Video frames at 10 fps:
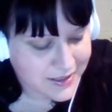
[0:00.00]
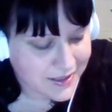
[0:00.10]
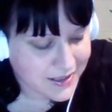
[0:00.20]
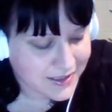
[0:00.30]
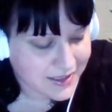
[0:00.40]

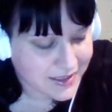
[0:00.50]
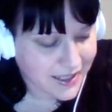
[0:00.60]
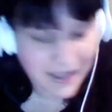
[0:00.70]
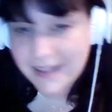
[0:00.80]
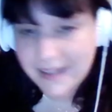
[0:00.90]
I don't
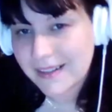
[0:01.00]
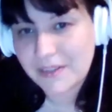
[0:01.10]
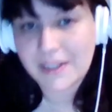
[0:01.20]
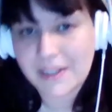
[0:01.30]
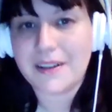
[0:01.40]
care. If you
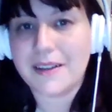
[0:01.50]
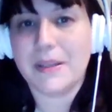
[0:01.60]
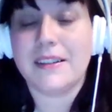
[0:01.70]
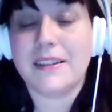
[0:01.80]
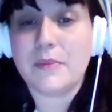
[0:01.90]
don't like me,
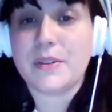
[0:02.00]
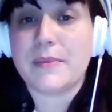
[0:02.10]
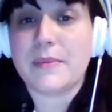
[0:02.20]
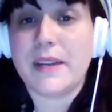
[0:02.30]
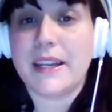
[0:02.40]
don't watch
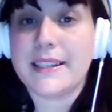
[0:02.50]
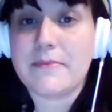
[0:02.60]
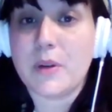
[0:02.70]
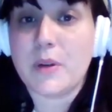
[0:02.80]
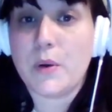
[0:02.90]
me.
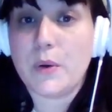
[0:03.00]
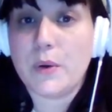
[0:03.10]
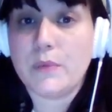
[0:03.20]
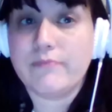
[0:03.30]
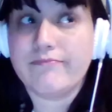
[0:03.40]

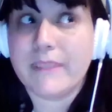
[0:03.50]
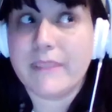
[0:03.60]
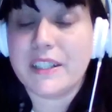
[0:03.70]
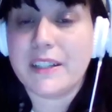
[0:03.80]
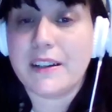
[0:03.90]
Simple. If you
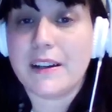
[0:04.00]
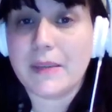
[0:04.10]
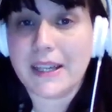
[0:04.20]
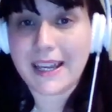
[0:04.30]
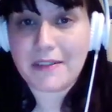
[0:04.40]
do like me, carry